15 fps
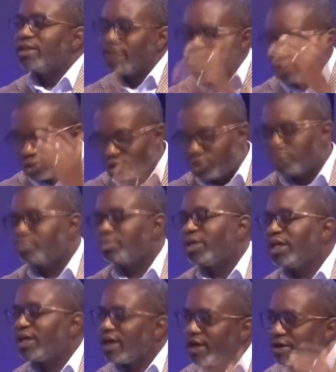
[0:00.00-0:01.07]
there should
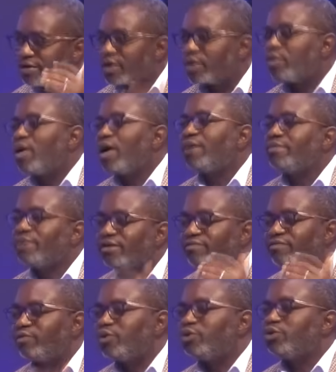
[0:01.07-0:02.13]
be a requirement
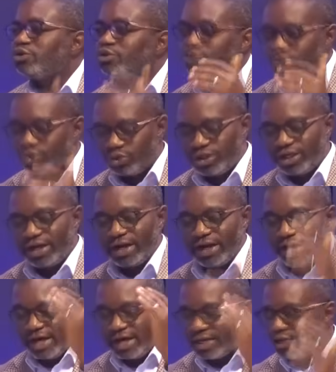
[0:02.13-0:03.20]
for you to
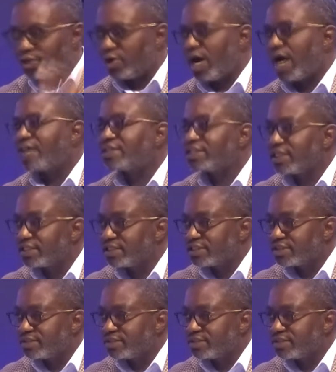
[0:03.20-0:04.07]
declare your assets.